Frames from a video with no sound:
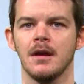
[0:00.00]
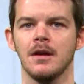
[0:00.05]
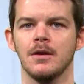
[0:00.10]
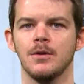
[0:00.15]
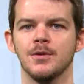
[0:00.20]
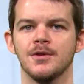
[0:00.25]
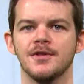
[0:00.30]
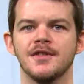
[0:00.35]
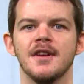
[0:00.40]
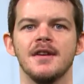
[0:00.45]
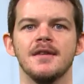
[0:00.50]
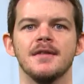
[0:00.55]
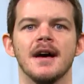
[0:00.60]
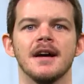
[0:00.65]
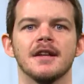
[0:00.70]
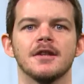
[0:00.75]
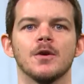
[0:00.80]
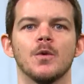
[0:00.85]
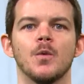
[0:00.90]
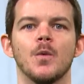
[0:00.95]
You see
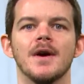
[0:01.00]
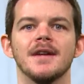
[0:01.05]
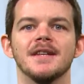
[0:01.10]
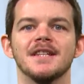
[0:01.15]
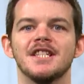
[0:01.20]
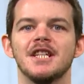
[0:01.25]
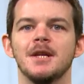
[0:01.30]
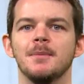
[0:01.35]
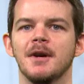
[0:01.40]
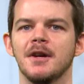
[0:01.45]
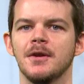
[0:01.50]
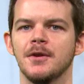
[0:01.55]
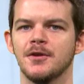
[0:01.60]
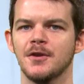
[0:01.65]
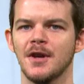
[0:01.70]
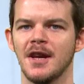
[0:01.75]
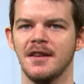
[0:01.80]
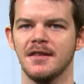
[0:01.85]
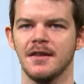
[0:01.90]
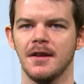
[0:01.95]
that when t minus
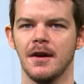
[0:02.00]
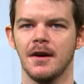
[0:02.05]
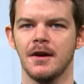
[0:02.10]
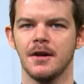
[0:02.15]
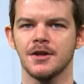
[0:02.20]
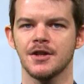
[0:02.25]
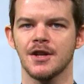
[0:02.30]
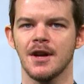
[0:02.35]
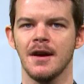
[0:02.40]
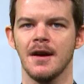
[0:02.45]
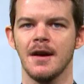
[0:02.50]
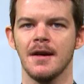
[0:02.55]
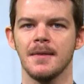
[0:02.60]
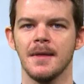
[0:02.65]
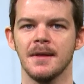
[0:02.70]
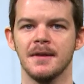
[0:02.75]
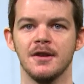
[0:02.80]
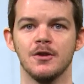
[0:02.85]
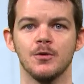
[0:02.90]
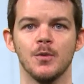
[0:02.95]
k is large,
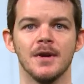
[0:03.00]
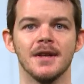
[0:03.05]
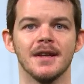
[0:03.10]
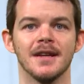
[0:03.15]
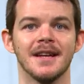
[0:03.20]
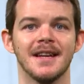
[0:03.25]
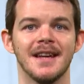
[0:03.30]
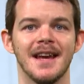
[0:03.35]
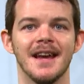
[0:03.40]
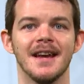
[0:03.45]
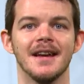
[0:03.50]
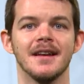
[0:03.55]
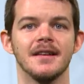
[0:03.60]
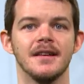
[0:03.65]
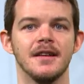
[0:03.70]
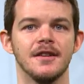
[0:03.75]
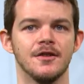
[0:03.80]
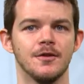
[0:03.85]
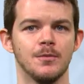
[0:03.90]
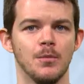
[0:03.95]
that is when k
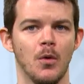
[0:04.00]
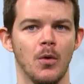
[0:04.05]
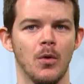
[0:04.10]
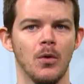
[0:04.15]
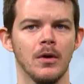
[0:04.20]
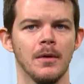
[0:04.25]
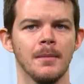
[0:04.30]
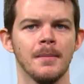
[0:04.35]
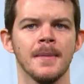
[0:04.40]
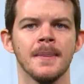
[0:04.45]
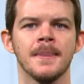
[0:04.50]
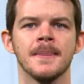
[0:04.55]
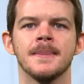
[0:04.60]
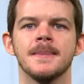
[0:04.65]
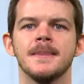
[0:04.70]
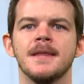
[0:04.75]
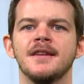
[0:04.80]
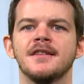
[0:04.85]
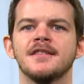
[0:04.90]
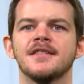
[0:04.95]
is small,
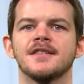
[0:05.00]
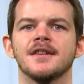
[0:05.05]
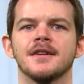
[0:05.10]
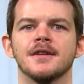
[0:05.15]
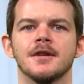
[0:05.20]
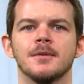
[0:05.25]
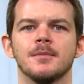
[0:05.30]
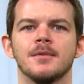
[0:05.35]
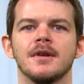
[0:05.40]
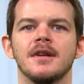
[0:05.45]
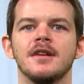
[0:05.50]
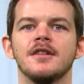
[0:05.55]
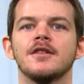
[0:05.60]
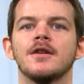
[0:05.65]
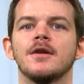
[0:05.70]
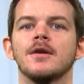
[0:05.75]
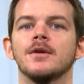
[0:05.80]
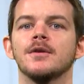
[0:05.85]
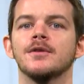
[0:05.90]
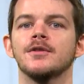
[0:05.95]
this term is
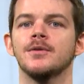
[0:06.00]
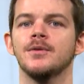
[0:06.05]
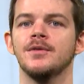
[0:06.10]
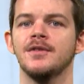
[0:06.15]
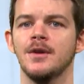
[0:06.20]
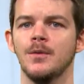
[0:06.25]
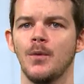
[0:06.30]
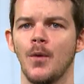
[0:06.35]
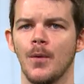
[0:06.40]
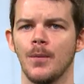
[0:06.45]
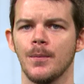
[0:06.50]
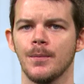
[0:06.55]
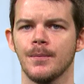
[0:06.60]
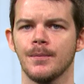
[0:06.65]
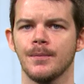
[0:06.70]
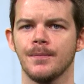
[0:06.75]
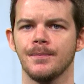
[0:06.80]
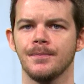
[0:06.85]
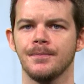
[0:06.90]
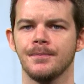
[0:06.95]
close to 0.
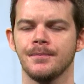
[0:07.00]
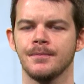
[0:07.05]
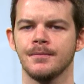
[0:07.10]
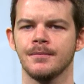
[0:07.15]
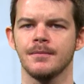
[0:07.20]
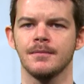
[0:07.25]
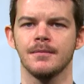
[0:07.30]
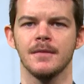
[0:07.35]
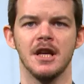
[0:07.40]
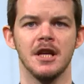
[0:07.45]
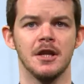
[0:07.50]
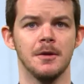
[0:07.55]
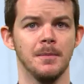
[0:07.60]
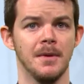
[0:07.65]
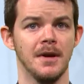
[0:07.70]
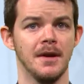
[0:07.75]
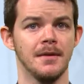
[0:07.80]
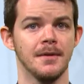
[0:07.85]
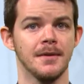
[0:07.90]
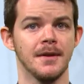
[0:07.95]
It
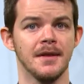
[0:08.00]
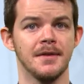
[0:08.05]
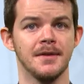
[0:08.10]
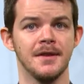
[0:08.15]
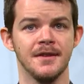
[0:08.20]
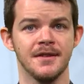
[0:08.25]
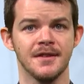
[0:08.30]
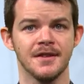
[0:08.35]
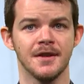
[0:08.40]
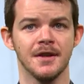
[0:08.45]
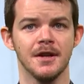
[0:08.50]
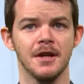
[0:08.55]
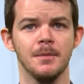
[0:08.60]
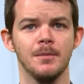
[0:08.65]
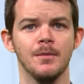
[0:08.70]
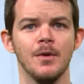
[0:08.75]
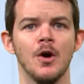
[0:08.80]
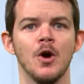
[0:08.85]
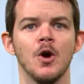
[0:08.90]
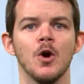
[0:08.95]
means that this
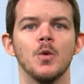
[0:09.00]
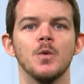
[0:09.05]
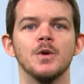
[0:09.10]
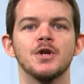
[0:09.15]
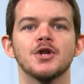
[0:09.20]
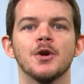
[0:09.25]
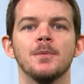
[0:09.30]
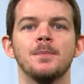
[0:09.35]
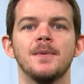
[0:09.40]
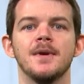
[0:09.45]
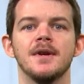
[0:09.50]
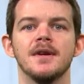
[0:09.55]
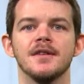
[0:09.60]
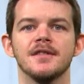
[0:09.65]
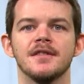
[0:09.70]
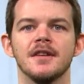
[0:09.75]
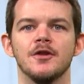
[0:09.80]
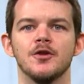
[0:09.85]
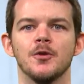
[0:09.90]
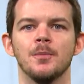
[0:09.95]
term, which
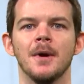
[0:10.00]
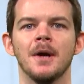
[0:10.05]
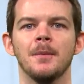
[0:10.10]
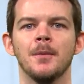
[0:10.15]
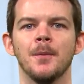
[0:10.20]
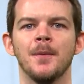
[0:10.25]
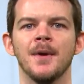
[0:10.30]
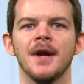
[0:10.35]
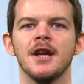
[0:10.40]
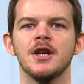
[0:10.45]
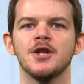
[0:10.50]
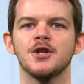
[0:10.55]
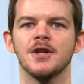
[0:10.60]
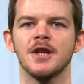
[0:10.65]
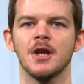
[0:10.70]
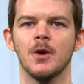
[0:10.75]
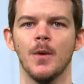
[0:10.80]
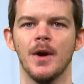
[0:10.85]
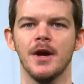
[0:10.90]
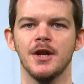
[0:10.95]
appears in the backpropagation
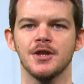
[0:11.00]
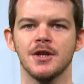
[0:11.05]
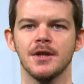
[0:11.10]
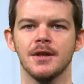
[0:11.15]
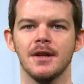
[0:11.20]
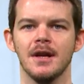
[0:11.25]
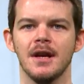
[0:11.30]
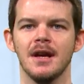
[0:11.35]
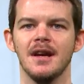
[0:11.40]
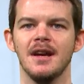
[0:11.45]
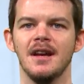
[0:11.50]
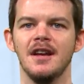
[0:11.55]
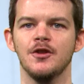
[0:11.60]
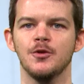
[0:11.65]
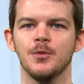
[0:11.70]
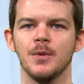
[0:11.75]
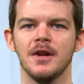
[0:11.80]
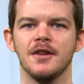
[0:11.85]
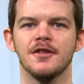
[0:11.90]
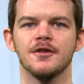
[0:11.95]
equation, is
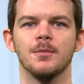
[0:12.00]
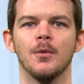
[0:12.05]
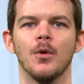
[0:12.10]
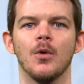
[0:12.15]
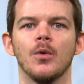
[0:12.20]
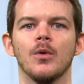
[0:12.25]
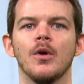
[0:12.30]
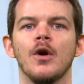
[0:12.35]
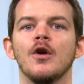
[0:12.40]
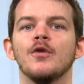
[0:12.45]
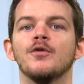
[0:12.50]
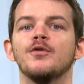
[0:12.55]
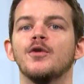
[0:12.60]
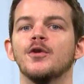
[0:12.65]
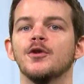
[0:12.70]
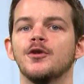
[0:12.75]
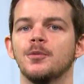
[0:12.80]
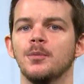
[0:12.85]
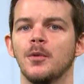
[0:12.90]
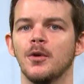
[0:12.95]
really small for
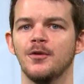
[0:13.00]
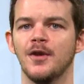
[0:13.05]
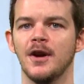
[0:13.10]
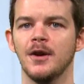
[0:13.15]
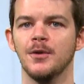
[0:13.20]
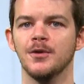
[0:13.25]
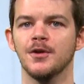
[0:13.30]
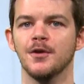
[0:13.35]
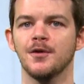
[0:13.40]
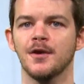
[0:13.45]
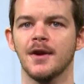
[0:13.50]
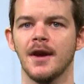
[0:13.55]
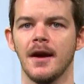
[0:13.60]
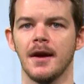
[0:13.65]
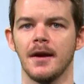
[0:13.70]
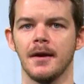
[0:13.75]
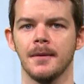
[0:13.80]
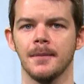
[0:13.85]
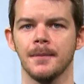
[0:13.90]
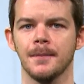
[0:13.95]
small values of
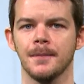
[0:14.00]
k.